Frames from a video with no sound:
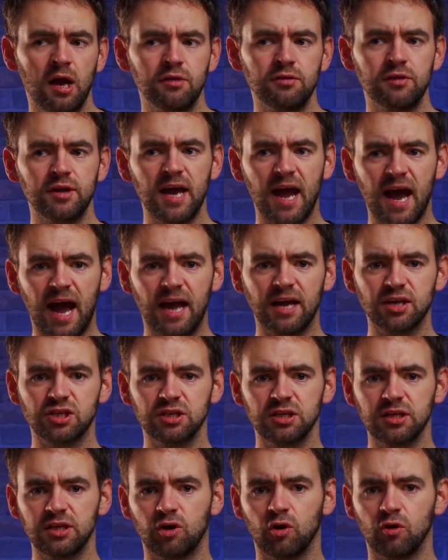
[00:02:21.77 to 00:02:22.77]
that it
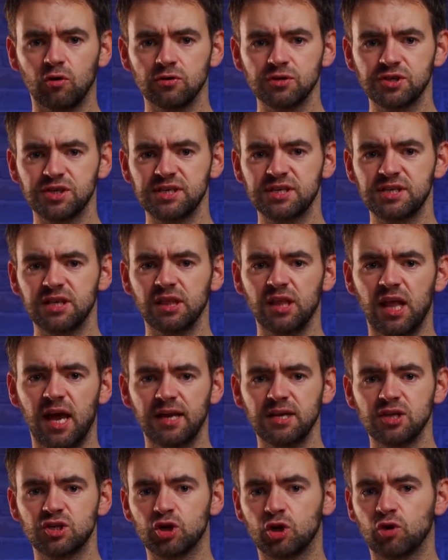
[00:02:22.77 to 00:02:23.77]
actually causes the
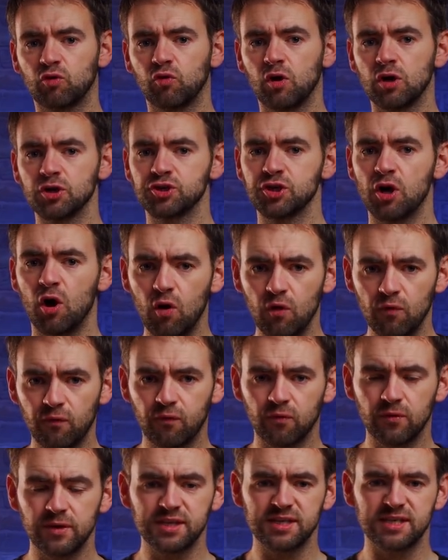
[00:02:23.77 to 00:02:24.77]
light to cross
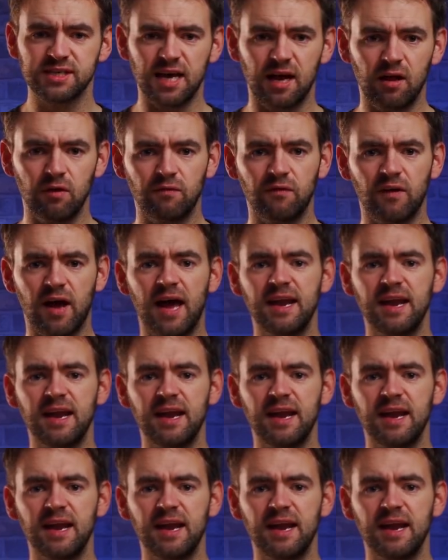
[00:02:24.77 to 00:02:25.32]
over itself